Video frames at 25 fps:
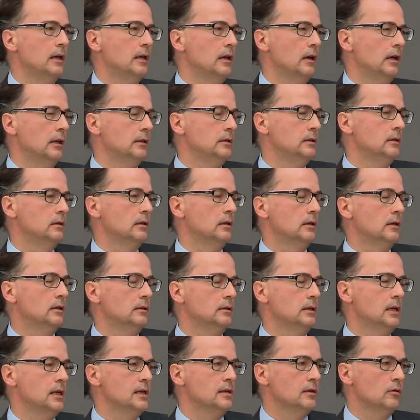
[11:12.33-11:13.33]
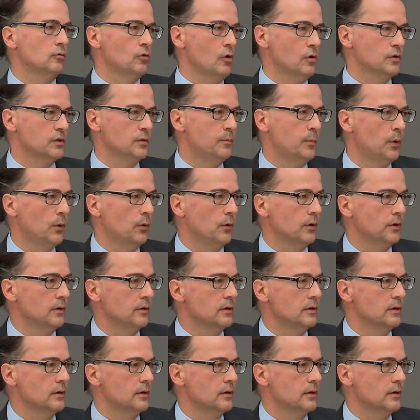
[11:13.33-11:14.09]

in these cross-border